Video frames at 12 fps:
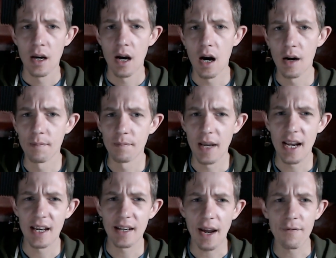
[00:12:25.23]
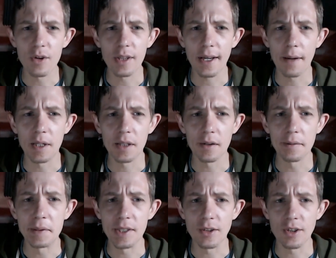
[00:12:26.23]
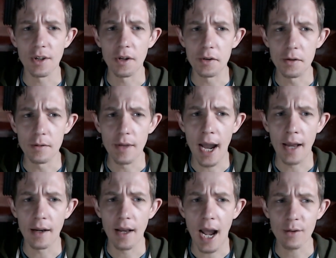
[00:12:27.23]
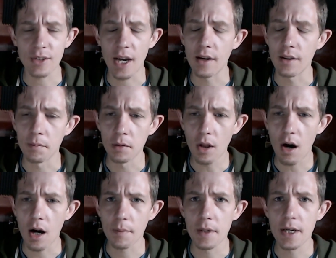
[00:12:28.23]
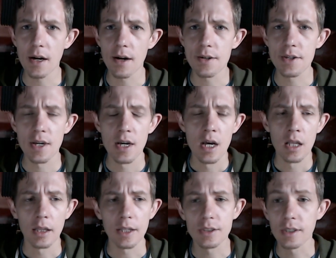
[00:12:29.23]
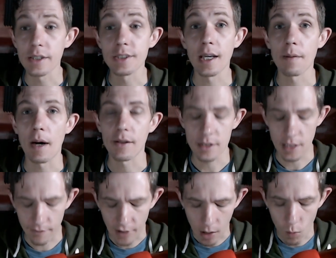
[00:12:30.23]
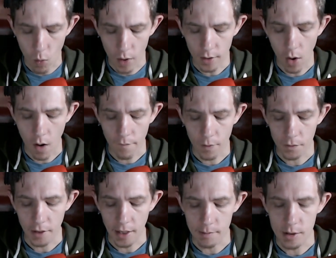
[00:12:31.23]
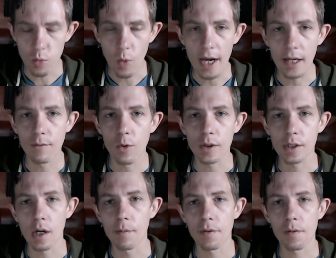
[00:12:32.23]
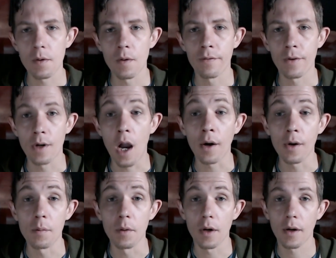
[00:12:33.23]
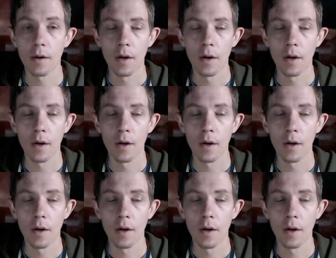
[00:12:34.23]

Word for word: Um, and I feel like I'm in a good position to do that outside of the blog, because let's, let's think about this. I've got one offer that I'm just waiting for it to come through for an audiobook.